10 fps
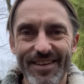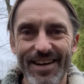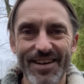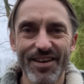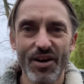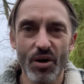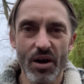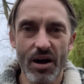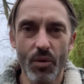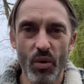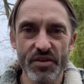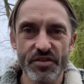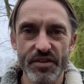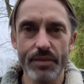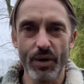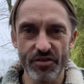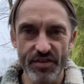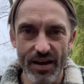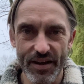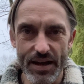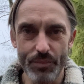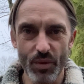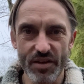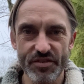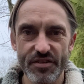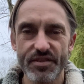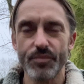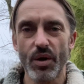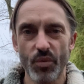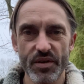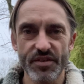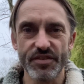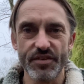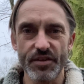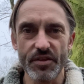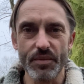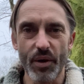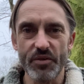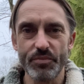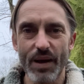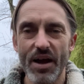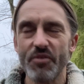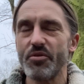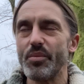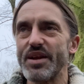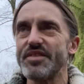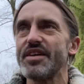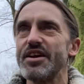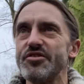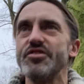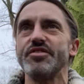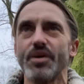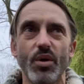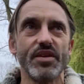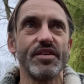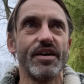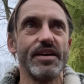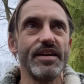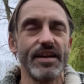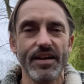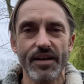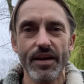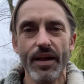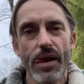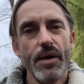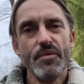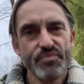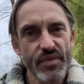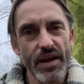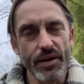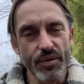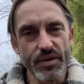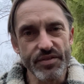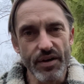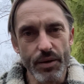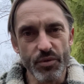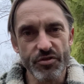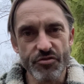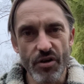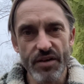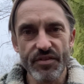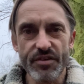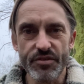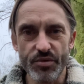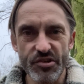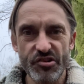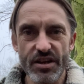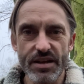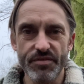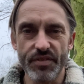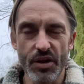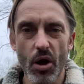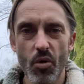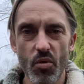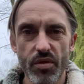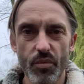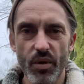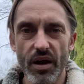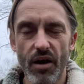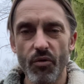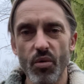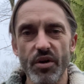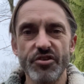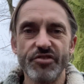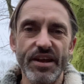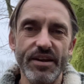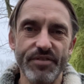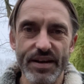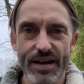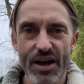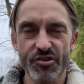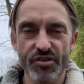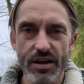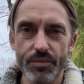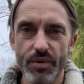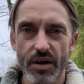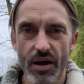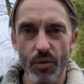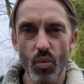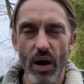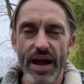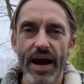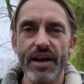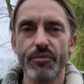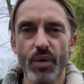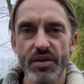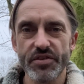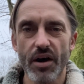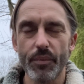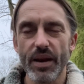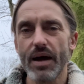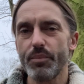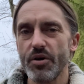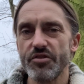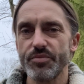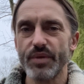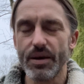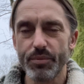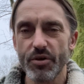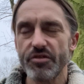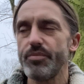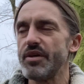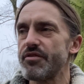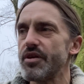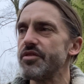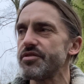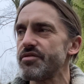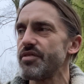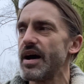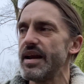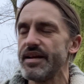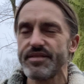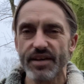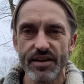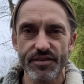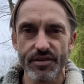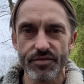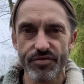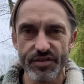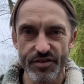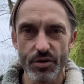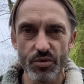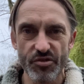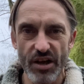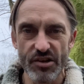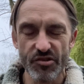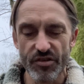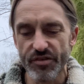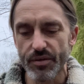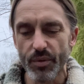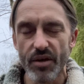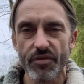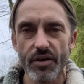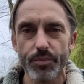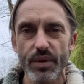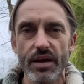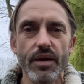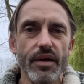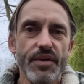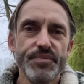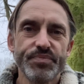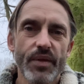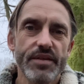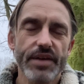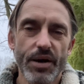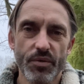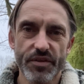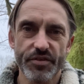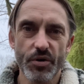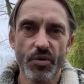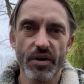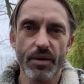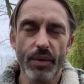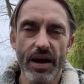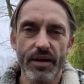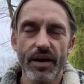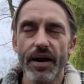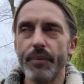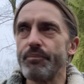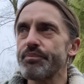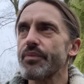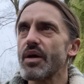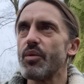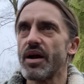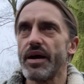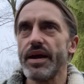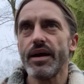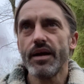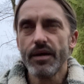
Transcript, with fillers: You know, like I wanted the most light in my system. I wanted to do the most powerful meditations. I want, I, you know, like it was, I was striving to achieve the goal that we are all achieving naturally, but like way ahead of my time. And that pushed, that pushed me through some fairly intensive physical changes. You might have heard me tell the story about um, when I